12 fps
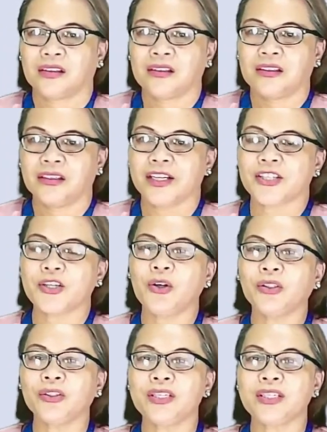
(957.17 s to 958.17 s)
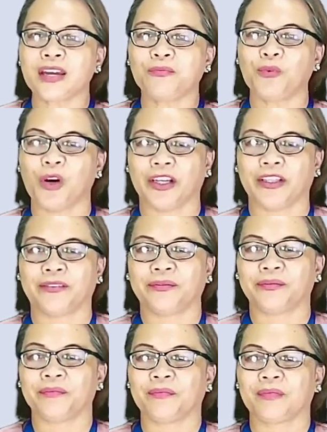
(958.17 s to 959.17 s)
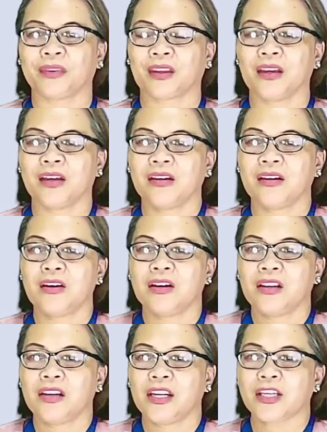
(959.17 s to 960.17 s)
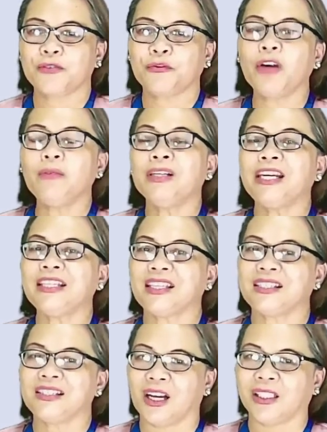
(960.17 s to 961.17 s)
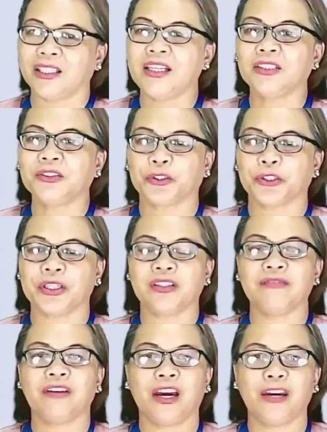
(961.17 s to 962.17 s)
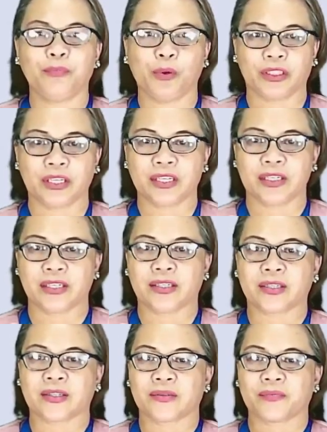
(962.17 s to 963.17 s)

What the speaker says: Let's go to step 1. Let's formulate the null and alternative hypothesis.